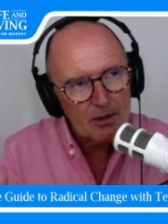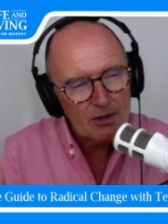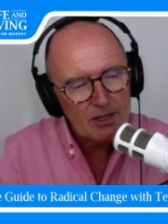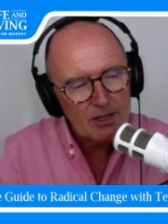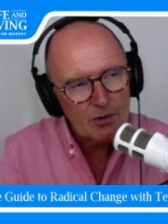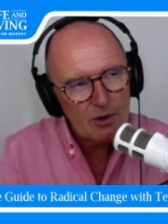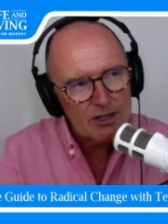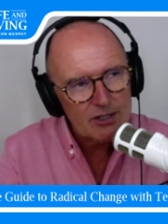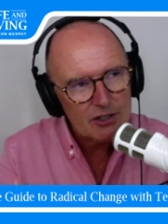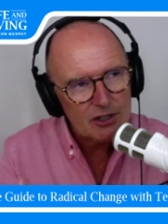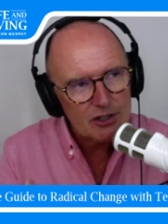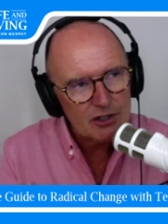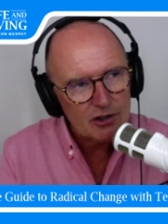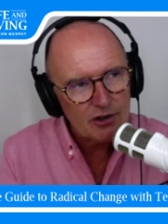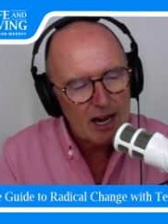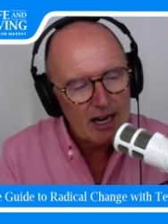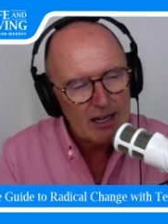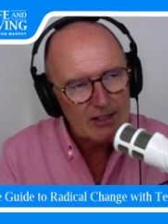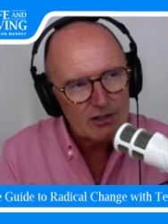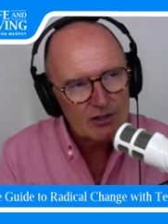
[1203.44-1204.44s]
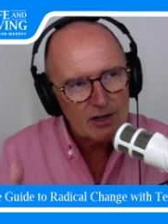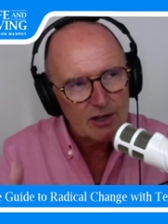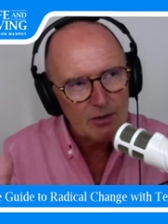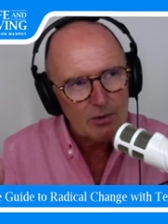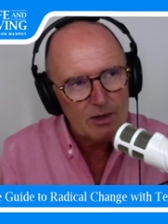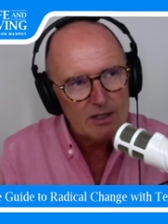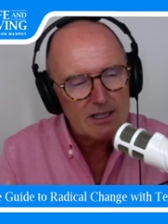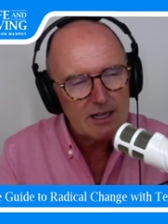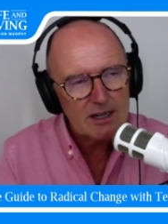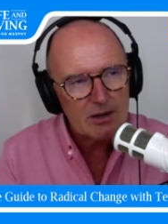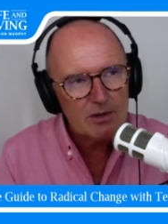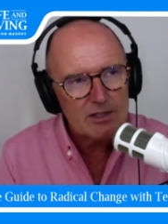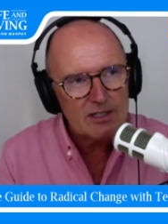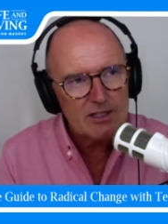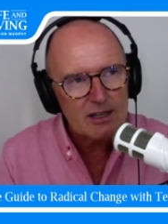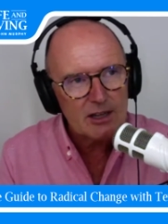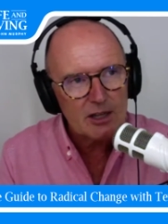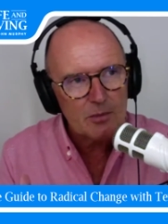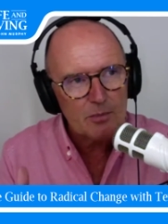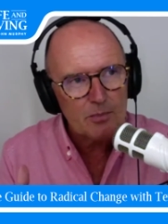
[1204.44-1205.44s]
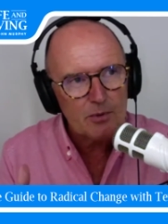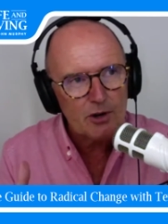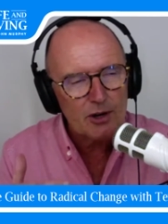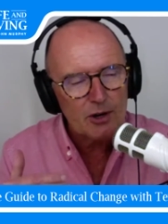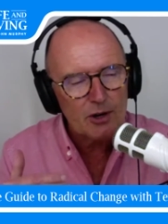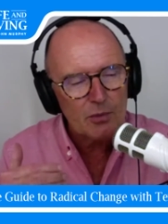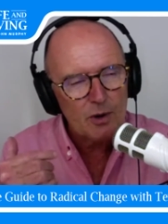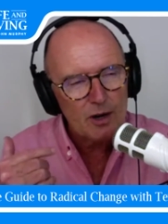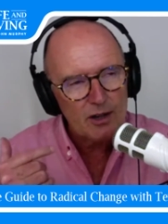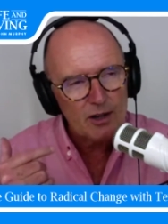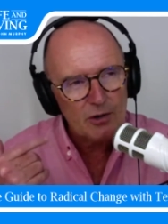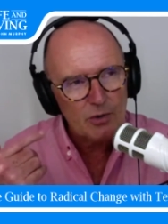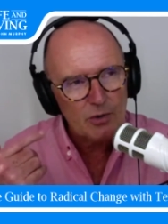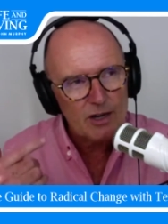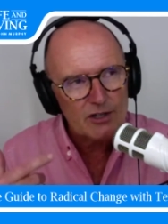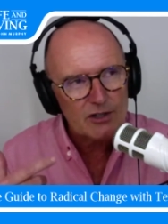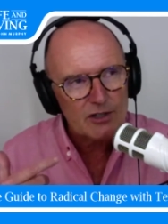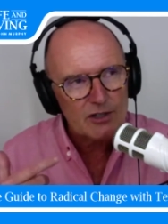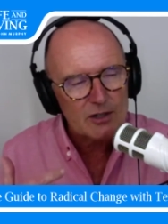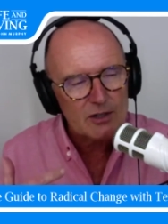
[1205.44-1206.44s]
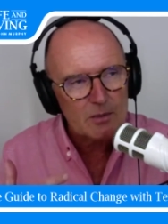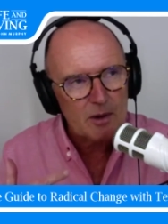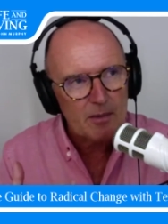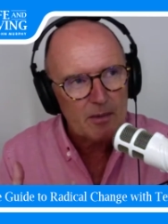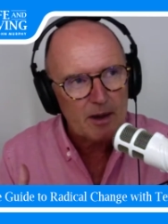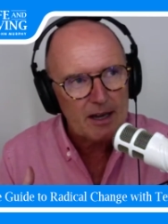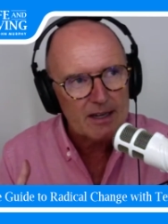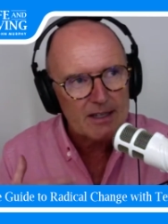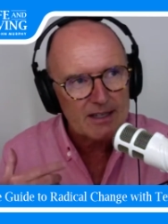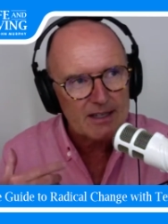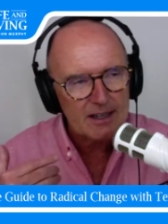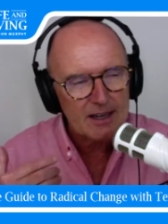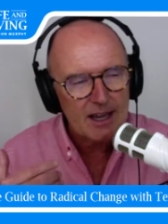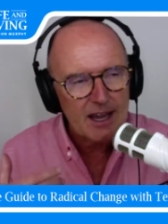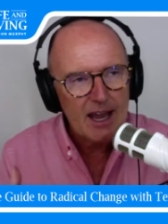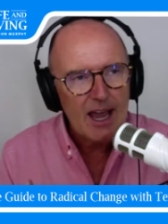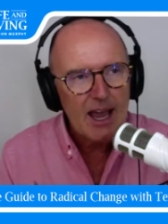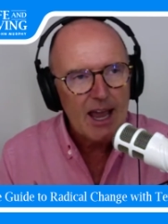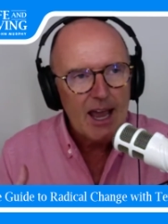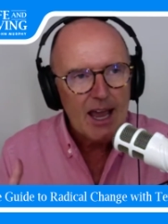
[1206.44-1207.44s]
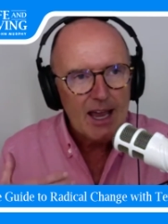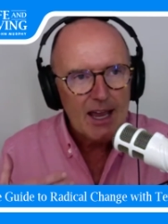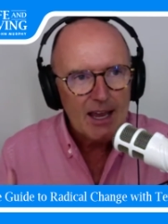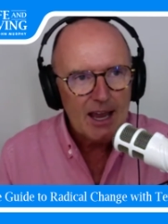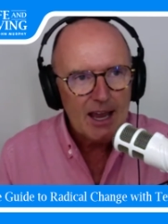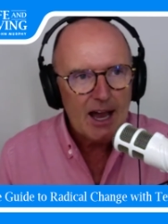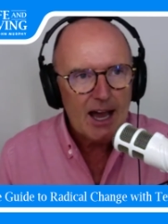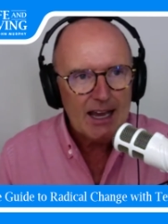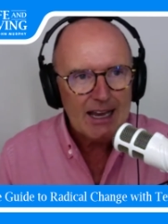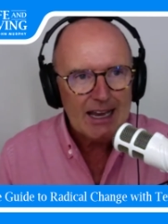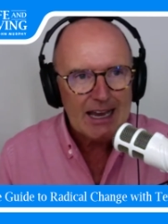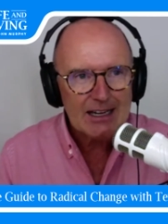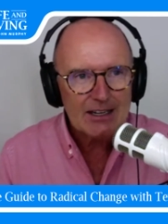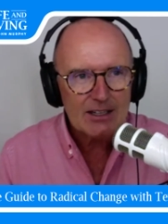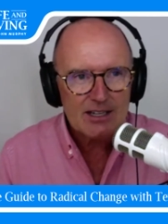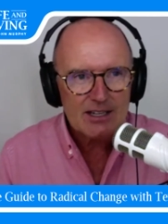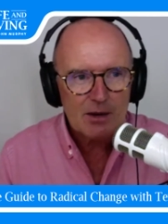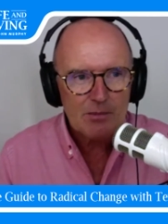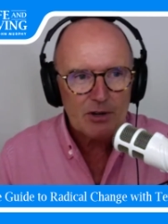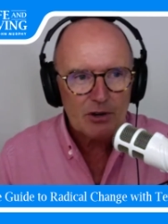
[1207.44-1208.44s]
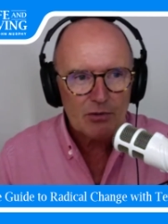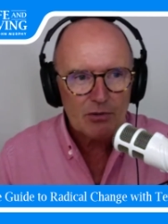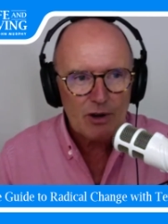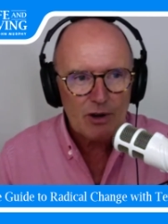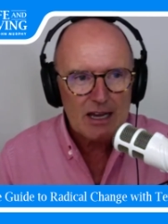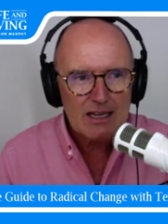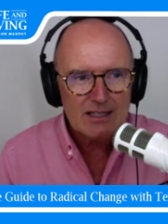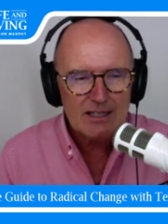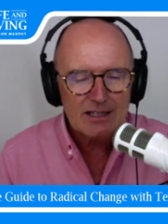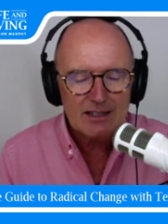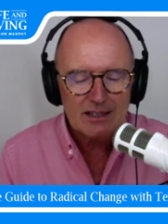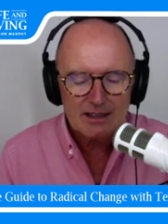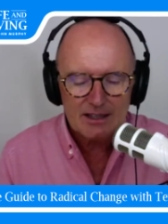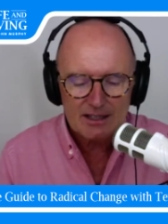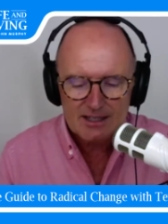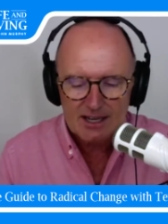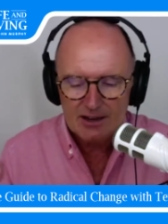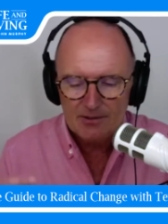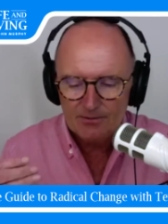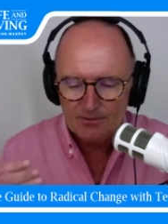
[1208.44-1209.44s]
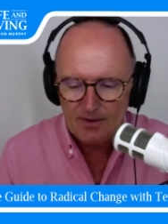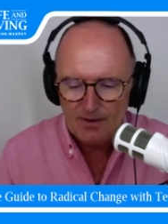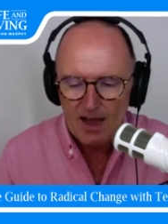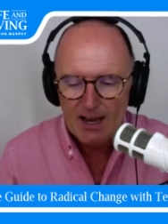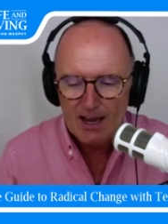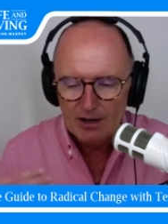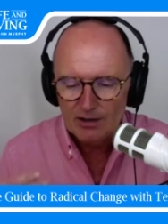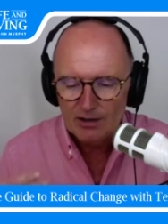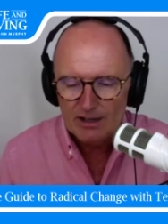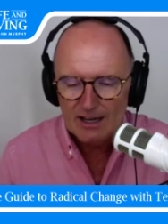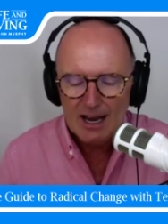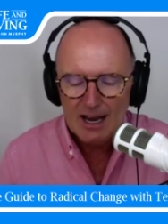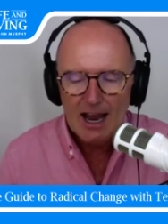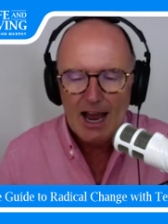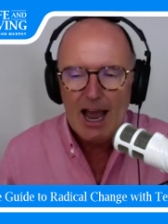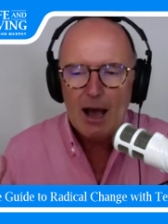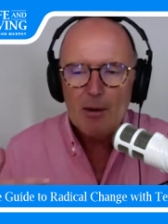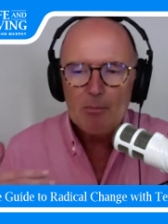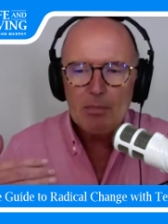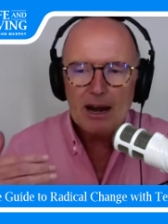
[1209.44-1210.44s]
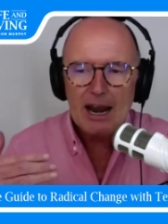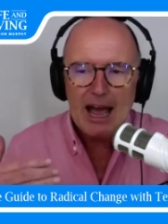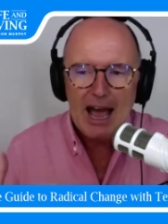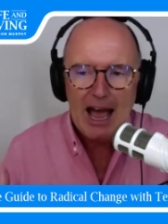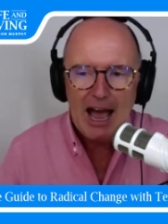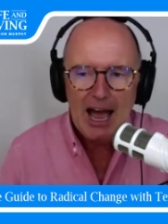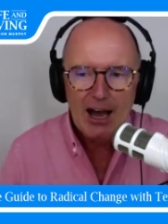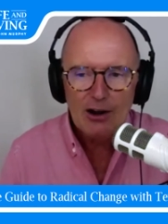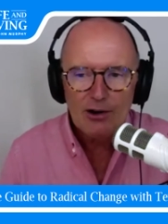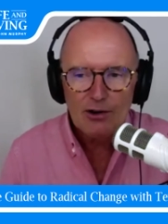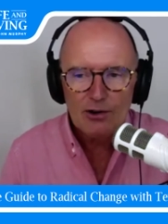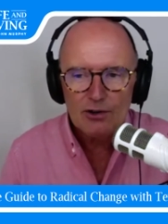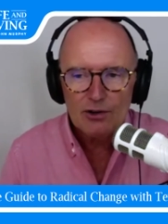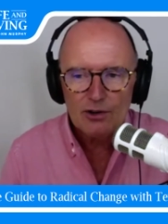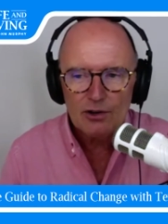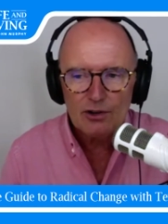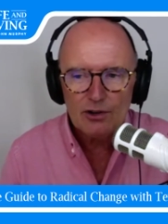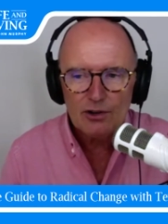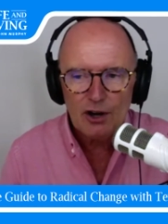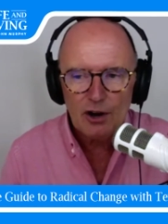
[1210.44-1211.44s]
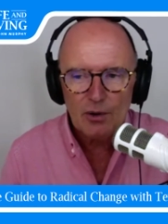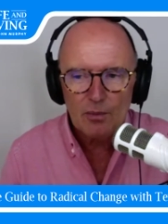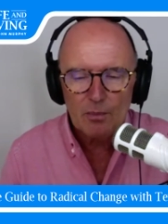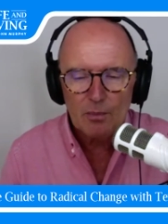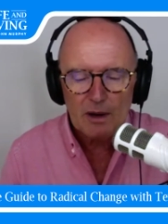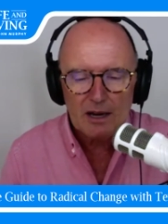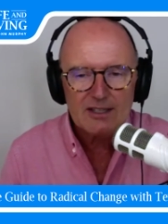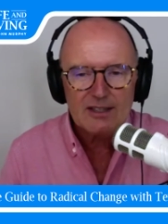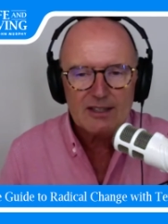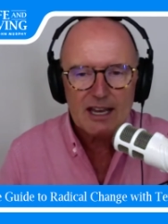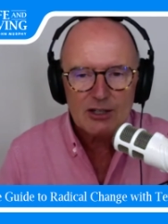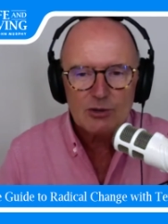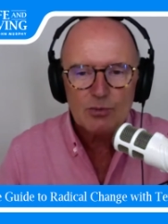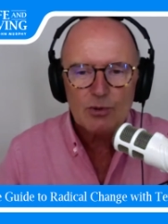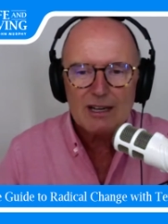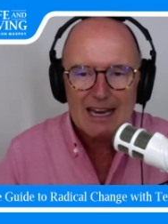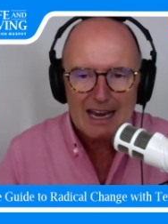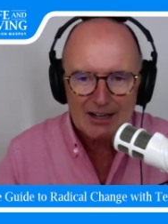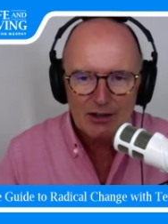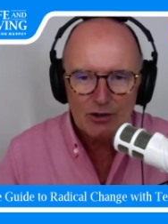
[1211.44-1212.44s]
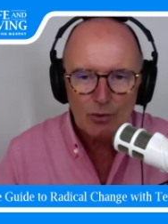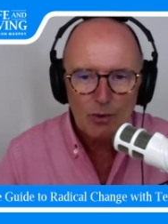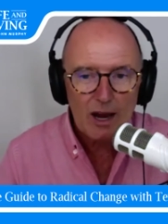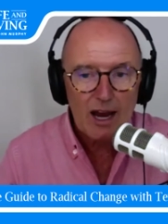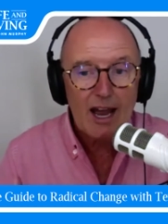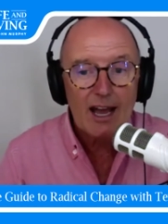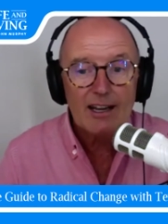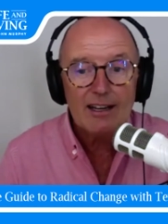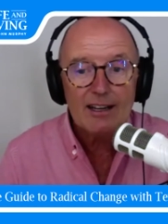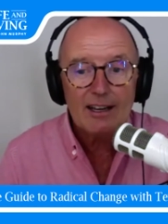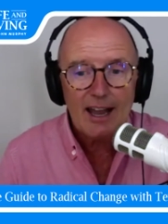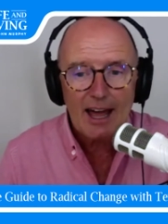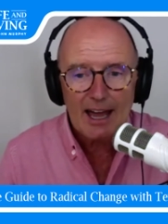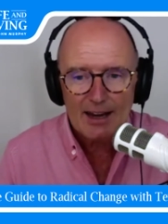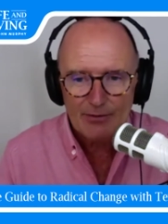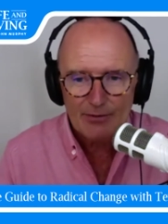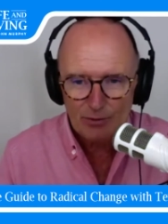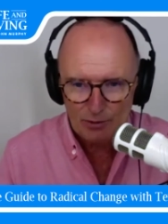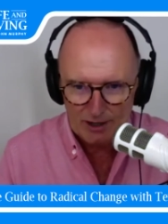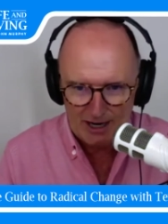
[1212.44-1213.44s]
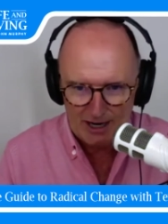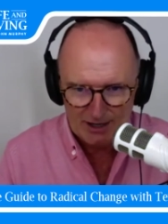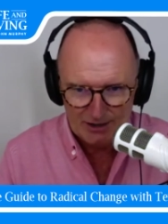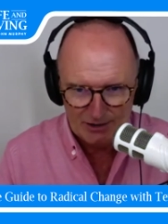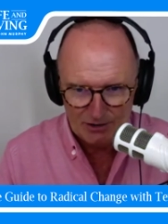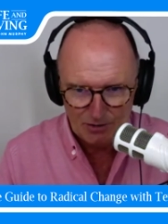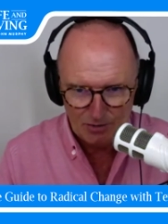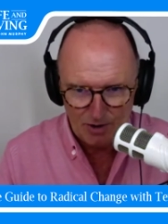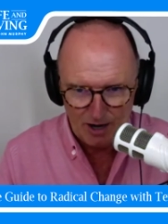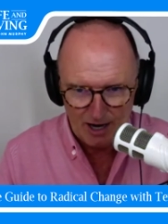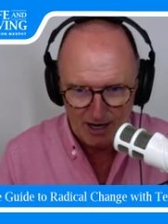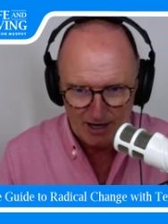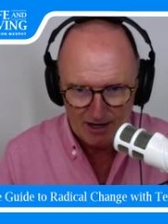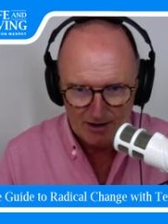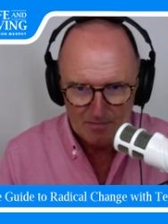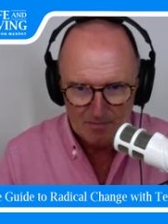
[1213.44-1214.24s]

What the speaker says: the questions you're answering and what's in the book, one of the questions in my mind is that, yeah, I get it. Somebody reads it and they say, fine, okay, but how, because things will get in the way and life will get in the way.